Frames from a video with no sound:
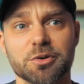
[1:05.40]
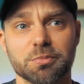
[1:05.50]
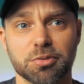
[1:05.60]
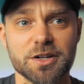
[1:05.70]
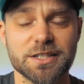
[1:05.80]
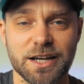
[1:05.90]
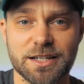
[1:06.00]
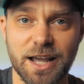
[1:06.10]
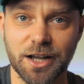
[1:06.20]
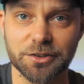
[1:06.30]
with Priest
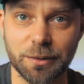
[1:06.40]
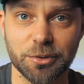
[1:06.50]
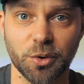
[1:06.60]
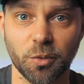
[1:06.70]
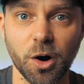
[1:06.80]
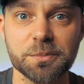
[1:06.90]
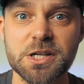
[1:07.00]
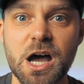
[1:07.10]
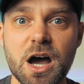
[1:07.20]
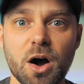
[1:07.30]
getting tangled up in the
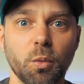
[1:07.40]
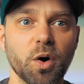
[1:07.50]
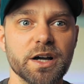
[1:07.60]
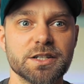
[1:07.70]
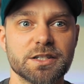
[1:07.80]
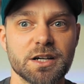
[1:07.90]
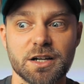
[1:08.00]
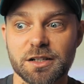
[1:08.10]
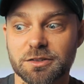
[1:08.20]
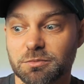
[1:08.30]
ropes was,
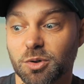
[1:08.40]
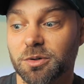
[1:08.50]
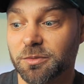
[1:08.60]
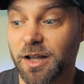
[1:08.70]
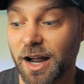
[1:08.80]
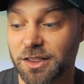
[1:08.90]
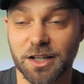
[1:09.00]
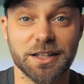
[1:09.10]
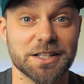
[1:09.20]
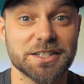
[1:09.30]
well, I
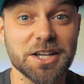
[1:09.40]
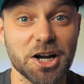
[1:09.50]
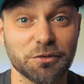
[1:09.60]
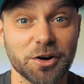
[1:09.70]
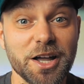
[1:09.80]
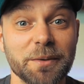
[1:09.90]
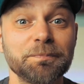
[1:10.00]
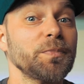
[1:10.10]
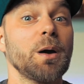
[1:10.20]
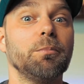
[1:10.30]
thought that sucked for
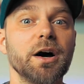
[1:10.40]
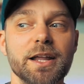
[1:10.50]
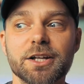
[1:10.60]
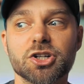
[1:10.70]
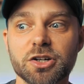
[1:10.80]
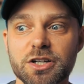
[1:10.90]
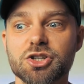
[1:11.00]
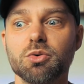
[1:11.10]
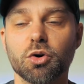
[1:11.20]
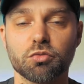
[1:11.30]
him, but it turned
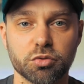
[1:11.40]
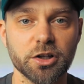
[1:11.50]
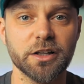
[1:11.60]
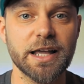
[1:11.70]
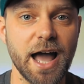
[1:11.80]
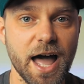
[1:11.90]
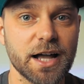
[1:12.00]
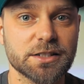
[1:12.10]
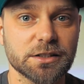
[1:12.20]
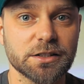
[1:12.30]
into a really
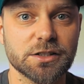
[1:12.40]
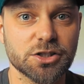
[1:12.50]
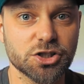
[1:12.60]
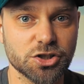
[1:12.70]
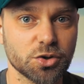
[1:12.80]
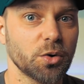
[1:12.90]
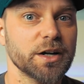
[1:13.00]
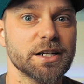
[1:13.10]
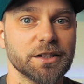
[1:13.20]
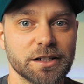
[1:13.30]
excellent
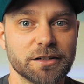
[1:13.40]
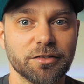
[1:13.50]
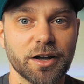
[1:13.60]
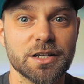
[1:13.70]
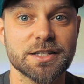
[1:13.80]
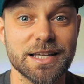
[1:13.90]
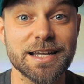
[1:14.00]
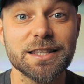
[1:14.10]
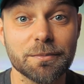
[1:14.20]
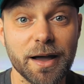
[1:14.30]
storytelling device
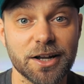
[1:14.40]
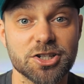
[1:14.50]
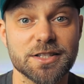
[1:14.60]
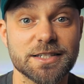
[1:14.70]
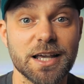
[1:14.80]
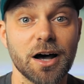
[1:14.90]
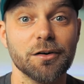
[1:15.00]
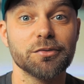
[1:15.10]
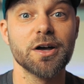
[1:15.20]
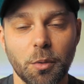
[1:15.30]
in the match
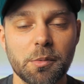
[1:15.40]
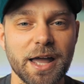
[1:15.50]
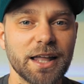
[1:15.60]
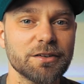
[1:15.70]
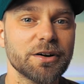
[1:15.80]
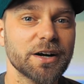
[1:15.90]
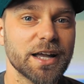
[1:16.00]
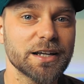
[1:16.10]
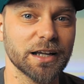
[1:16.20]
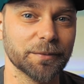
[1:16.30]
itself. But when we had the very
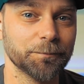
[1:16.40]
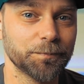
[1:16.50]
ending